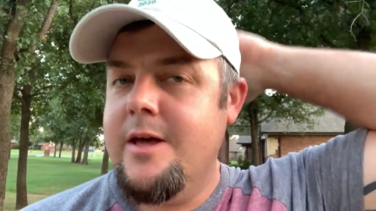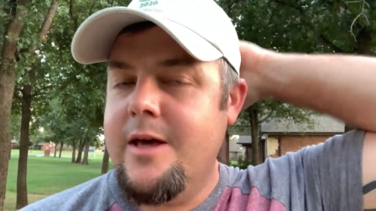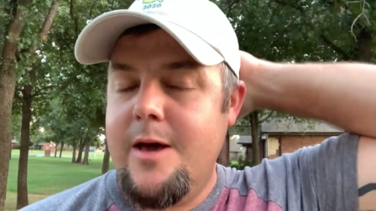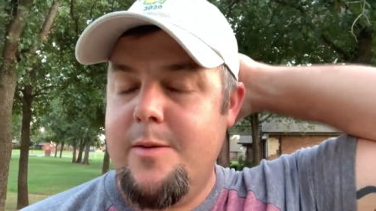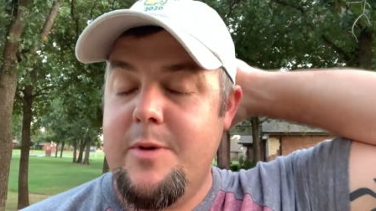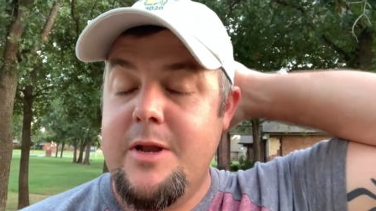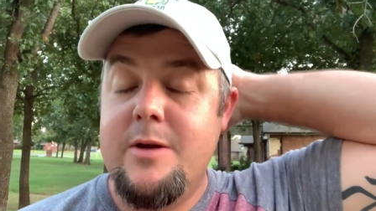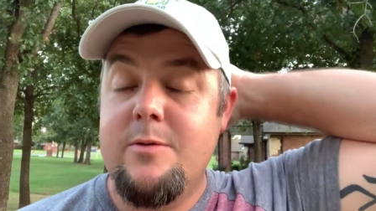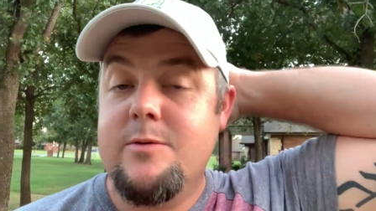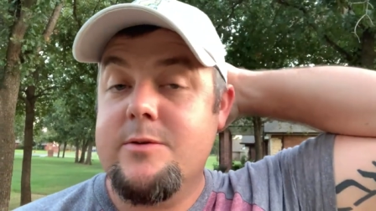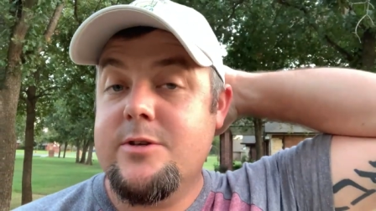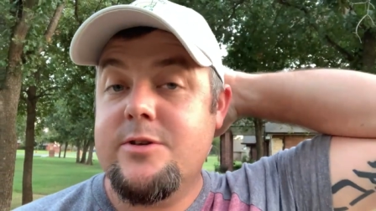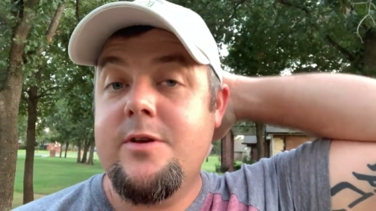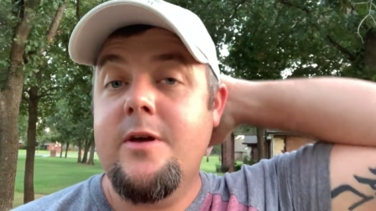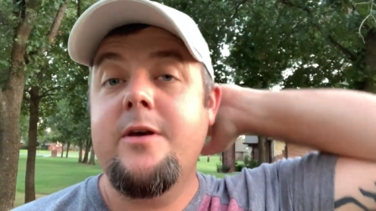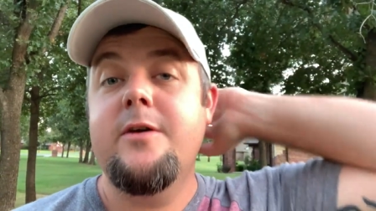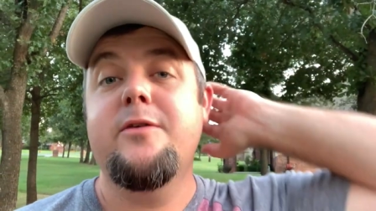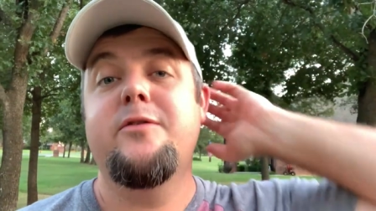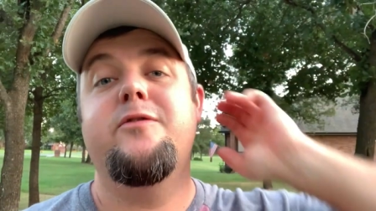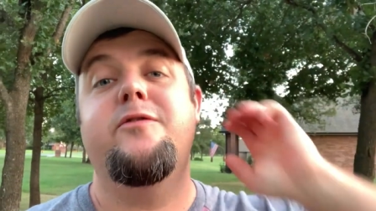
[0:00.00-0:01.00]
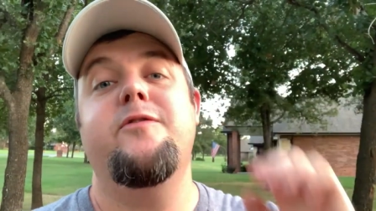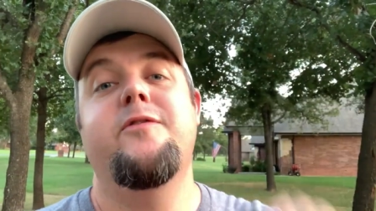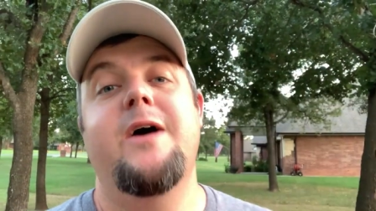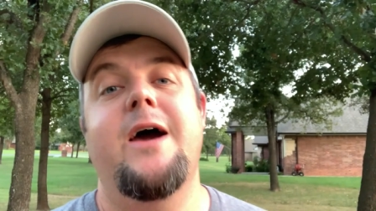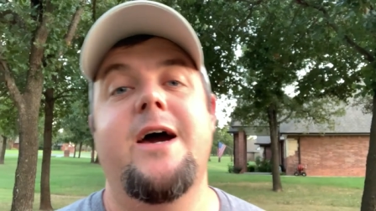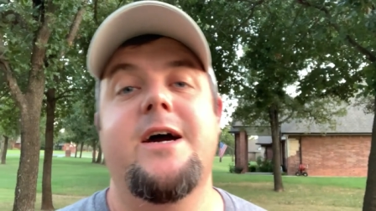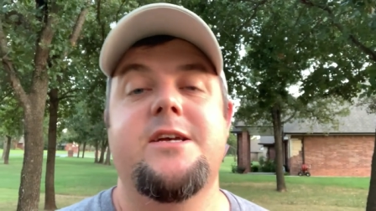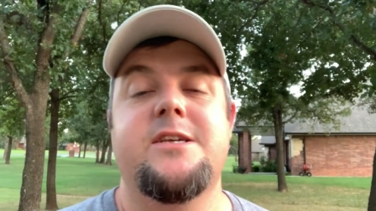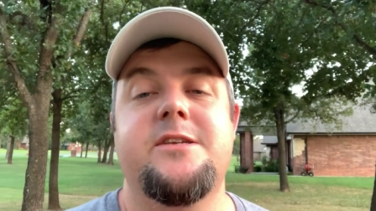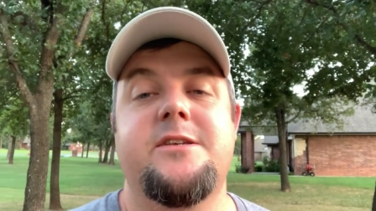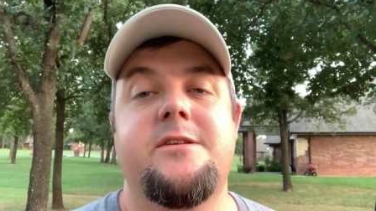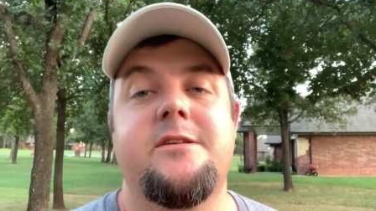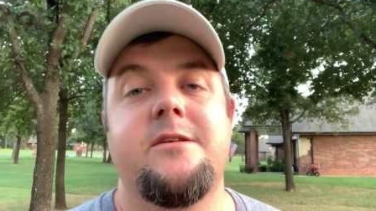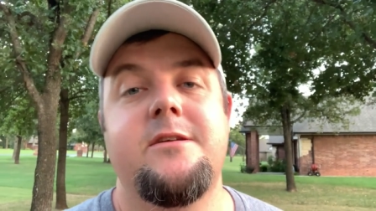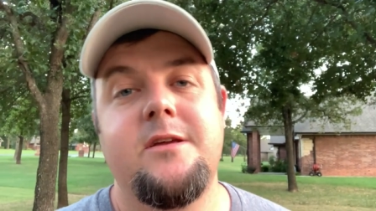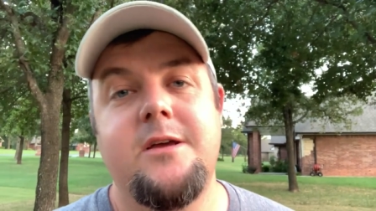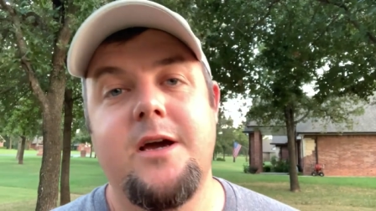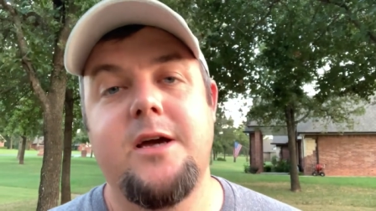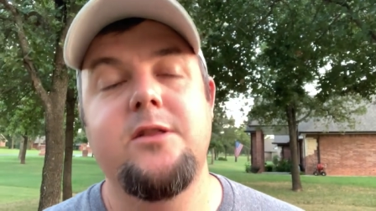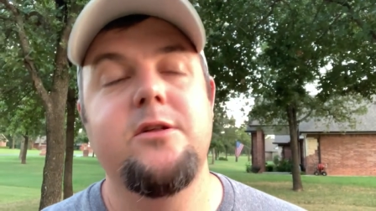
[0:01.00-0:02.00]
I mean, it was fast.
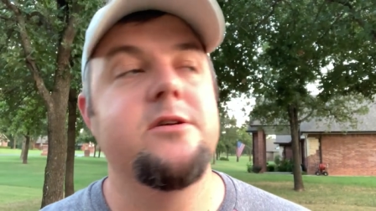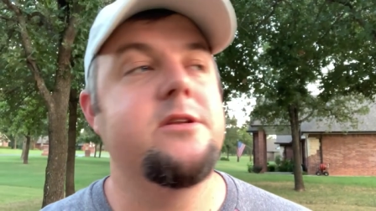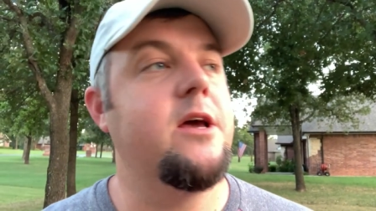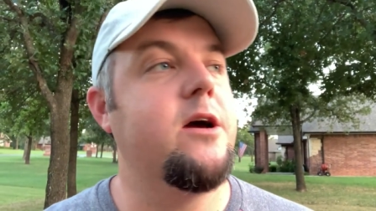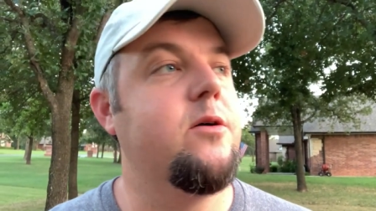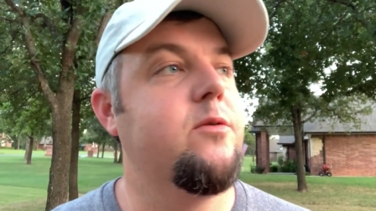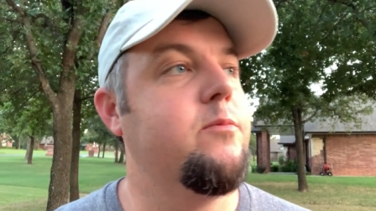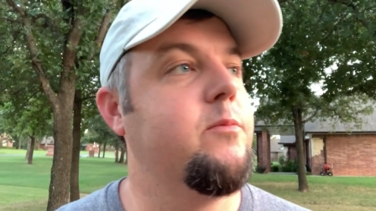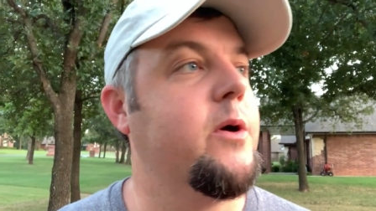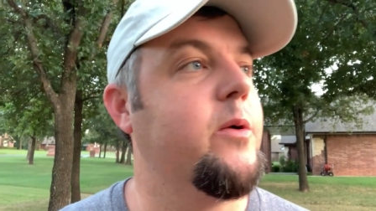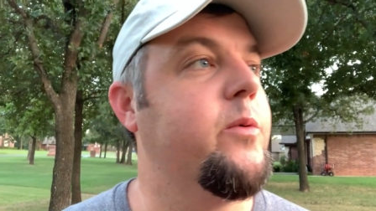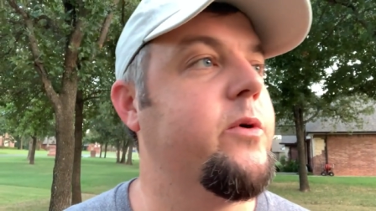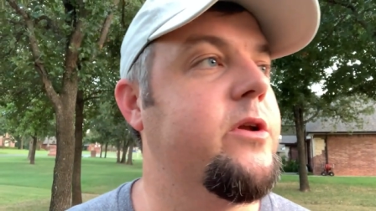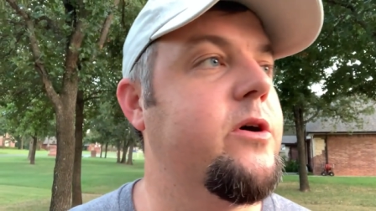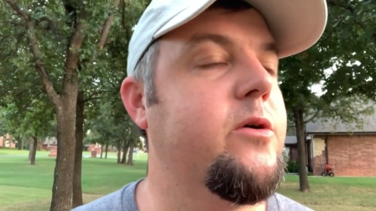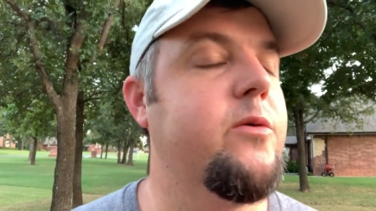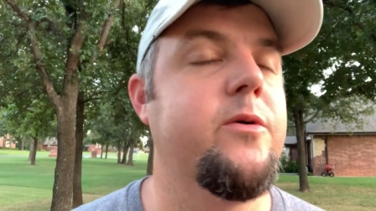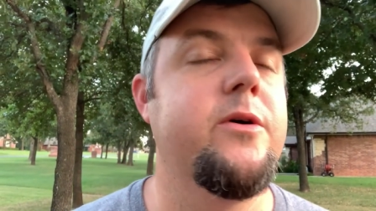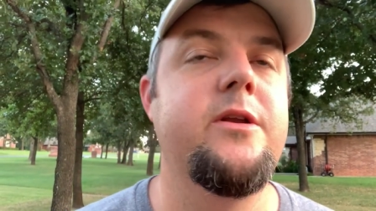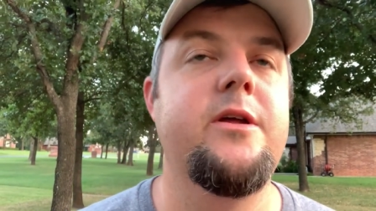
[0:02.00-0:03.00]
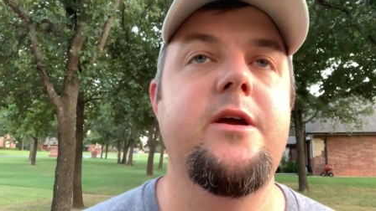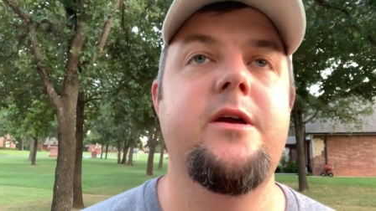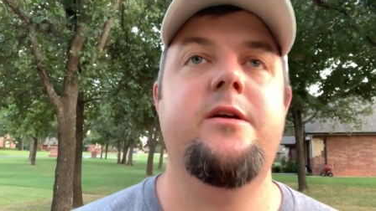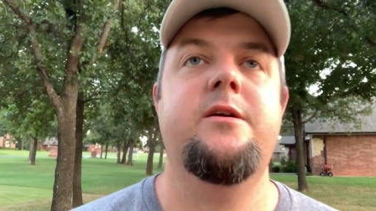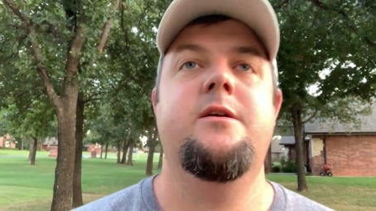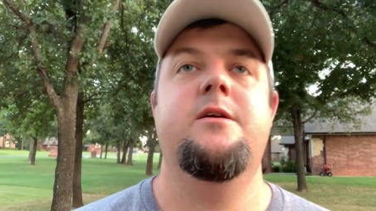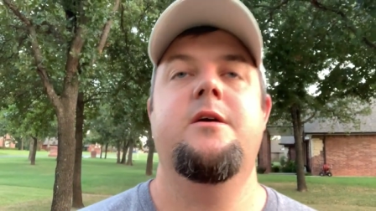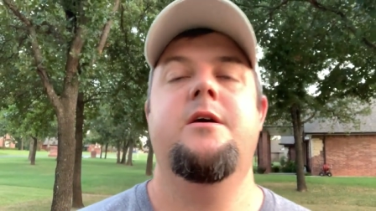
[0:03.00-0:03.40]
I looked out my window one day